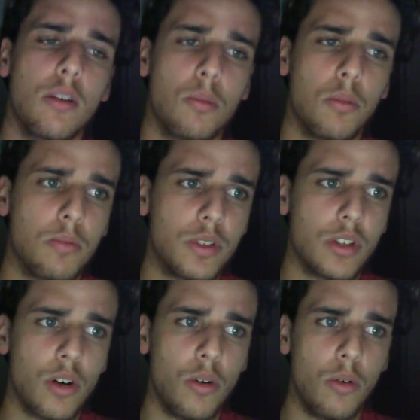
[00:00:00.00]

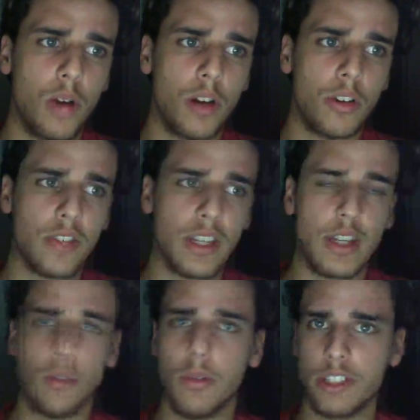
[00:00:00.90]
So I was thinking,
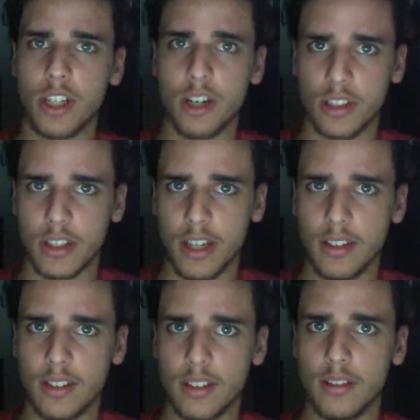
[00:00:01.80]
with the charge states,